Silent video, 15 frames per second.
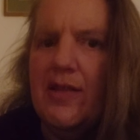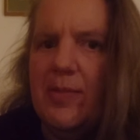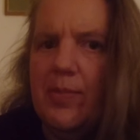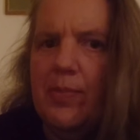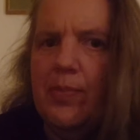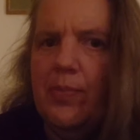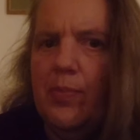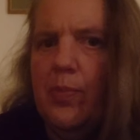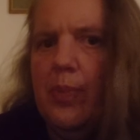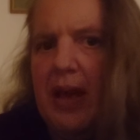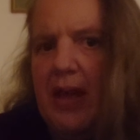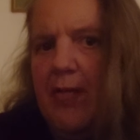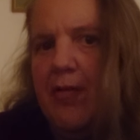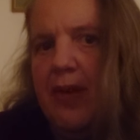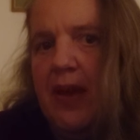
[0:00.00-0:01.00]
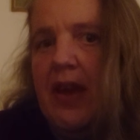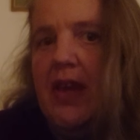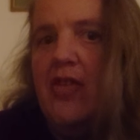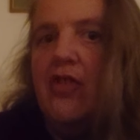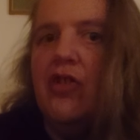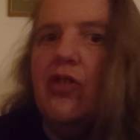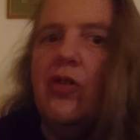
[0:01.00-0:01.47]
is being fed
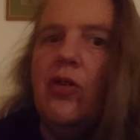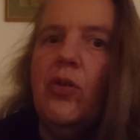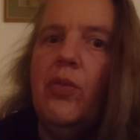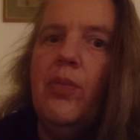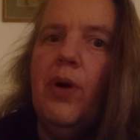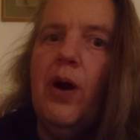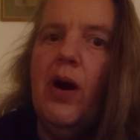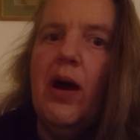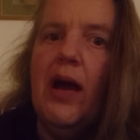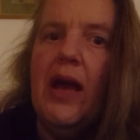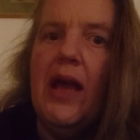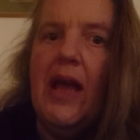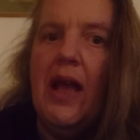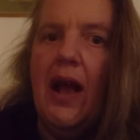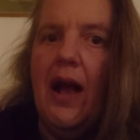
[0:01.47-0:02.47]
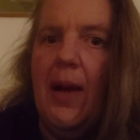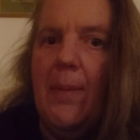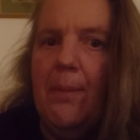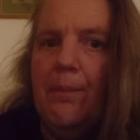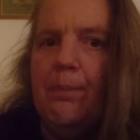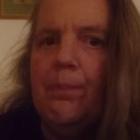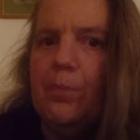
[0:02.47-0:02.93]
into by
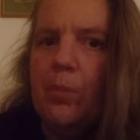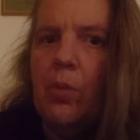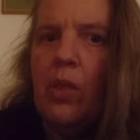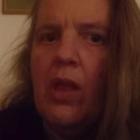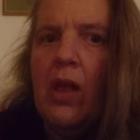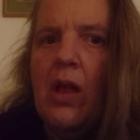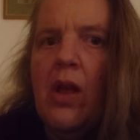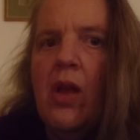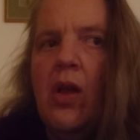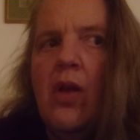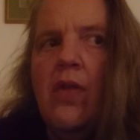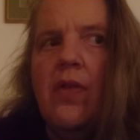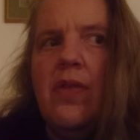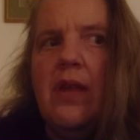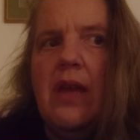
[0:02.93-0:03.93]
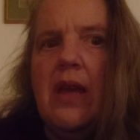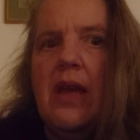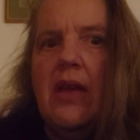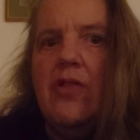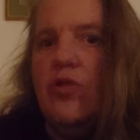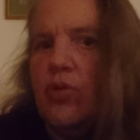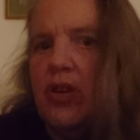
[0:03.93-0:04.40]

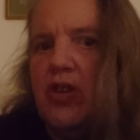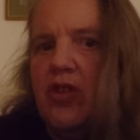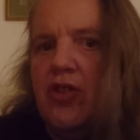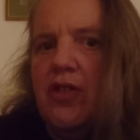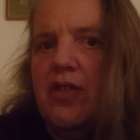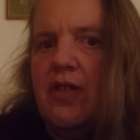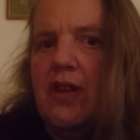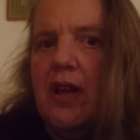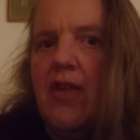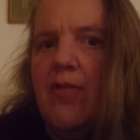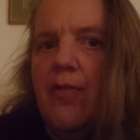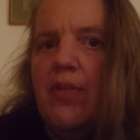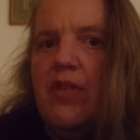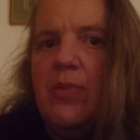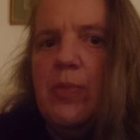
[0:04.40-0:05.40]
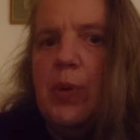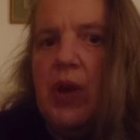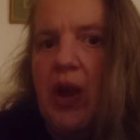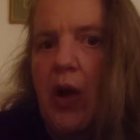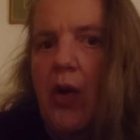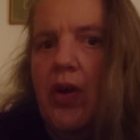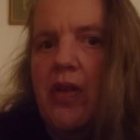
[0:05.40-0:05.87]
the strictures that the government's
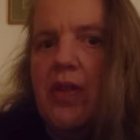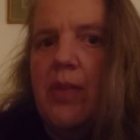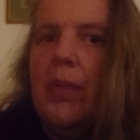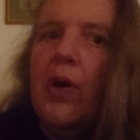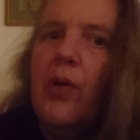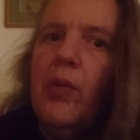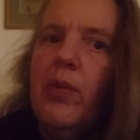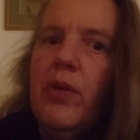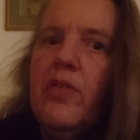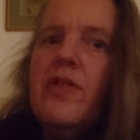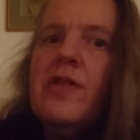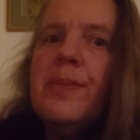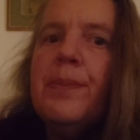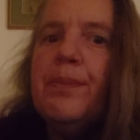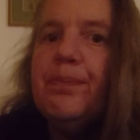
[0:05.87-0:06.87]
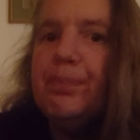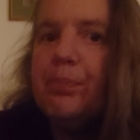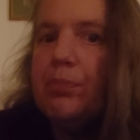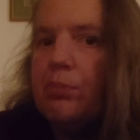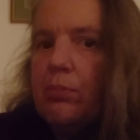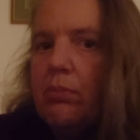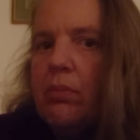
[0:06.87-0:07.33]
putting on at the moment.
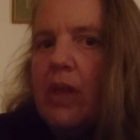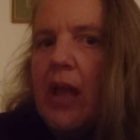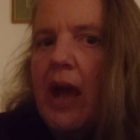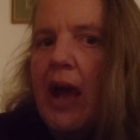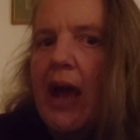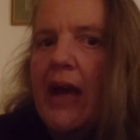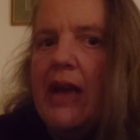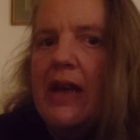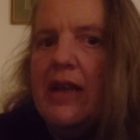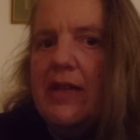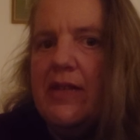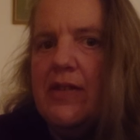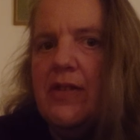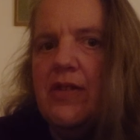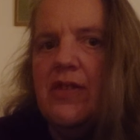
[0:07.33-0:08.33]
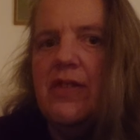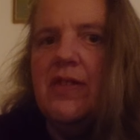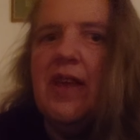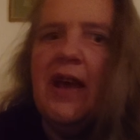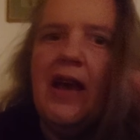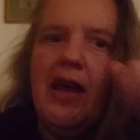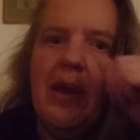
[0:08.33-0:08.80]
And it's just
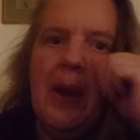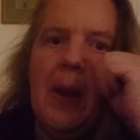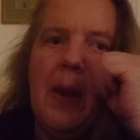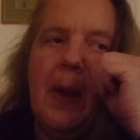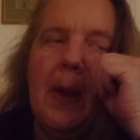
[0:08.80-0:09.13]
that